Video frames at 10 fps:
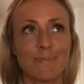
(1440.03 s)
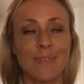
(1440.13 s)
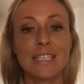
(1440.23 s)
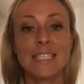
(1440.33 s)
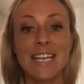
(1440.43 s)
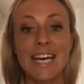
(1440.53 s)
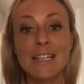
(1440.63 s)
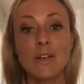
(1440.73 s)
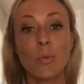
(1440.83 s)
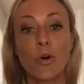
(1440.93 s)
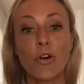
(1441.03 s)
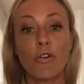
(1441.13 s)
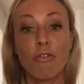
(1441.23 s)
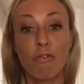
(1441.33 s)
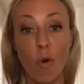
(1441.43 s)
say the word
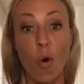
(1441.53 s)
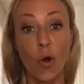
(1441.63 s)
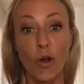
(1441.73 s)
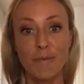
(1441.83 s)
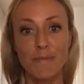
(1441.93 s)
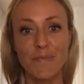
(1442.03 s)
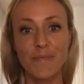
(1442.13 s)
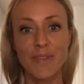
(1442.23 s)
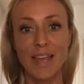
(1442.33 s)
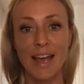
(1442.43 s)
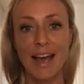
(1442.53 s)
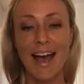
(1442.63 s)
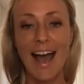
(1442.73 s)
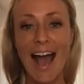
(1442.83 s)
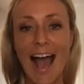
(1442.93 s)
fork,
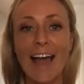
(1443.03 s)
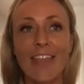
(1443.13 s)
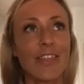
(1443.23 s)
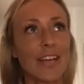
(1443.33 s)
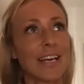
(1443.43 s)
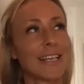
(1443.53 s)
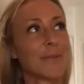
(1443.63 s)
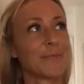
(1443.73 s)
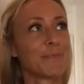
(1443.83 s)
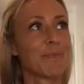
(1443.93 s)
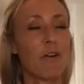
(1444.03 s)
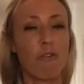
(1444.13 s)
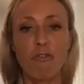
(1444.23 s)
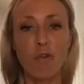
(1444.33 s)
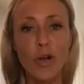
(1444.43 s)
and the
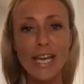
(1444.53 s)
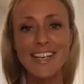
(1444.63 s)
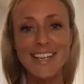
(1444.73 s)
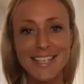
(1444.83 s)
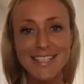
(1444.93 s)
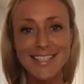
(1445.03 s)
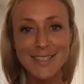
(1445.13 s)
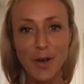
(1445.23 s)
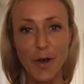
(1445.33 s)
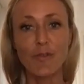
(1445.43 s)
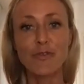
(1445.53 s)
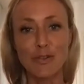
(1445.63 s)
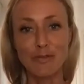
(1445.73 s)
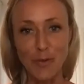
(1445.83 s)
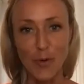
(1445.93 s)
forkiness of the
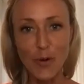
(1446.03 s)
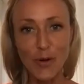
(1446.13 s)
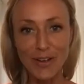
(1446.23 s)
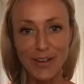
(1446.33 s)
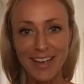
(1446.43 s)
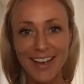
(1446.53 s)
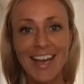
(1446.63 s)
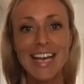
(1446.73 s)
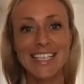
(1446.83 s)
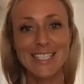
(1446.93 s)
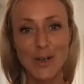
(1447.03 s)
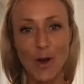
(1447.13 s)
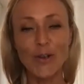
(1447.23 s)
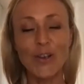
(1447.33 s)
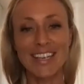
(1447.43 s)
fork is
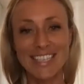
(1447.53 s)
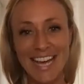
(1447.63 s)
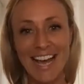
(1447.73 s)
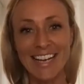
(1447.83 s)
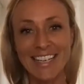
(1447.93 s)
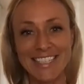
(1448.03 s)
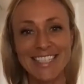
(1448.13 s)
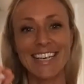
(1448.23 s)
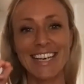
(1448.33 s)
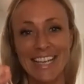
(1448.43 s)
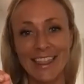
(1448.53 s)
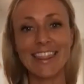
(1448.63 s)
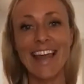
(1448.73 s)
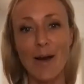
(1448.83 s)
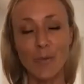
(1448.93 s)
not contained in
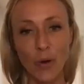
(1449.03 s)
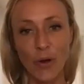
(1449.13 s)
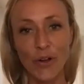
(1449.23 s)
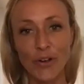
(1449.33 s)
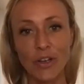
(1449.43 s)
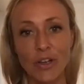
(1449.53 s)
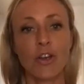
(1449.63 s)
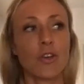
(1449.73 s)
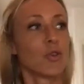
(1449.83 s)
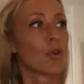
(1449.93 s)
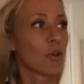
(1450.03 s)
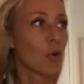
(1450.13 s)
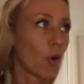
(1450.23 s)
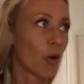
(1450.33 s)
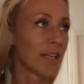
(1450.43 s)
that word. You could
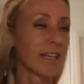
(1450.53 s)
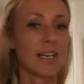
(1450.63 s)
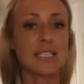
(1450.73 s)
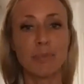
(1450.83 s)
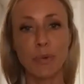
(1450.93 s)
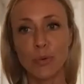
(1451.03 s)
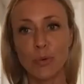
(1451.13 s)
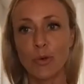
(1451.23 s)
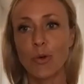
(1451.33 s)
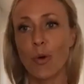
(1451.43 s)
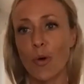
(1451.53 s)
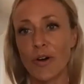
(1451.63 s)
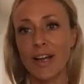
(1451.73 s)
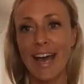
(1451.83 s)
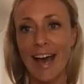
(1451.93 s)
call it a spoon or
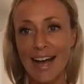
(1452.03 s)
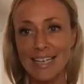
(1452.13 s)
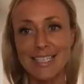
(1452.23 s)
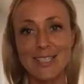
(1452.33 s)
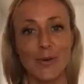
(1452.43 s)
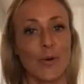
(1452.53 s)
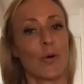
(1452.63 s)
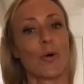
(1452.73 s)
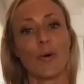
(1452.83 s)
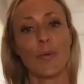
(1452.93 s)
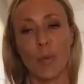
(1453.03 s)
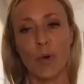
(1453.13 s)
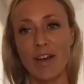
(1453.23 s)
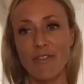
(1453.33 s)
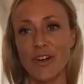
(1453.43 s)
a cat or
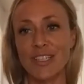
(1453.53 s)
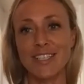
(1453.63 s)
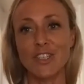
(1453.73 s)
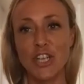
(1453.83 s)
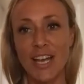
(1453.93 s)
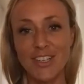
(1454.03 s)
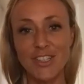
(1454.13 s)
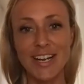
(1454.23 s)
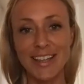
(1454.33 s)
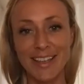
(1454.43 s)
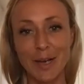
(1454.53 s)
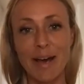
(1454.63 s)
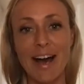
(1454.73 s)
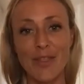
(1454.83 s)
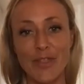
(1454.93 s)
whatever. It doesn't change anything
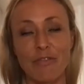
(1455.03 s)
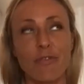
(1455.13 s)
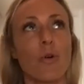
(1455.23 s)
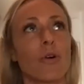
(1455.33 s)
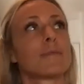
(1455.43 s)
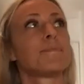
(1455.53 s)
about the fork.